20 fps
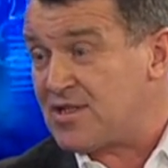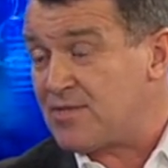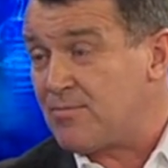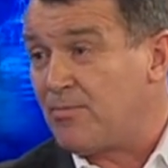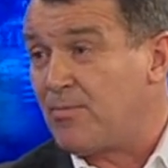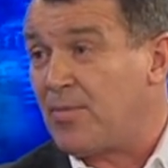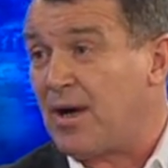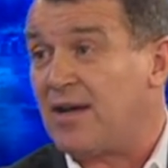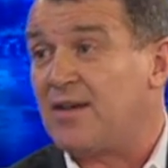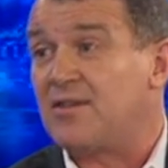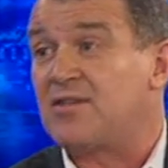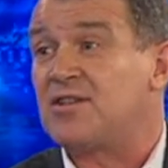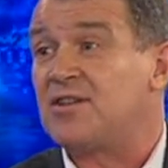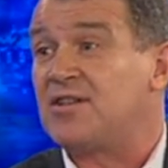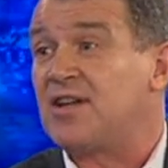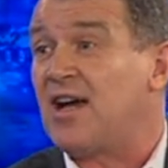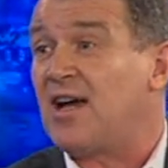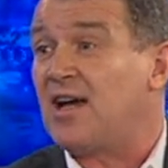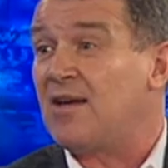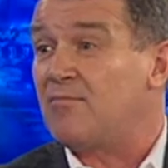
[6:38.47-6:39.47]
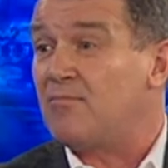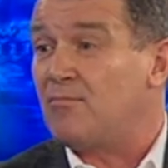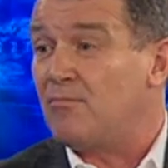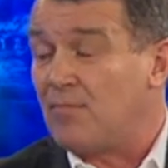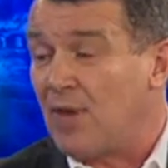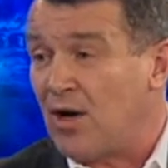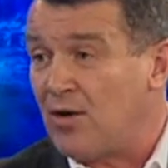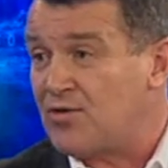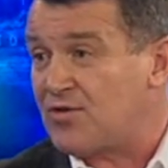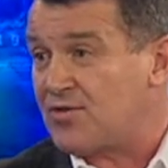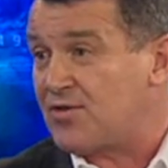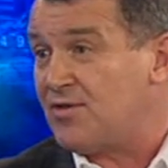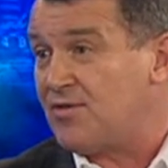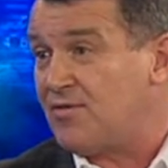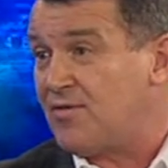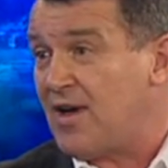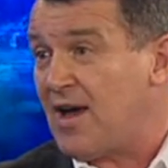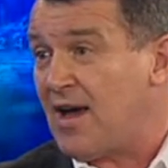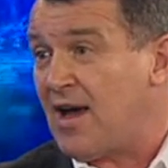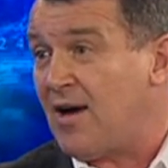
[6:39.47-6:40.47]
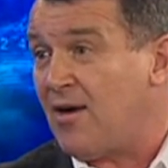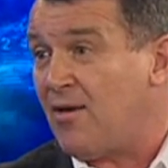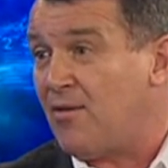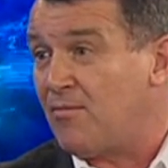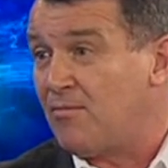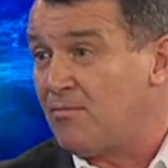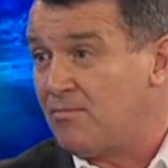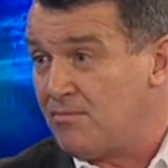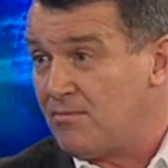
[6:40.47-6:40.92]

but today most of our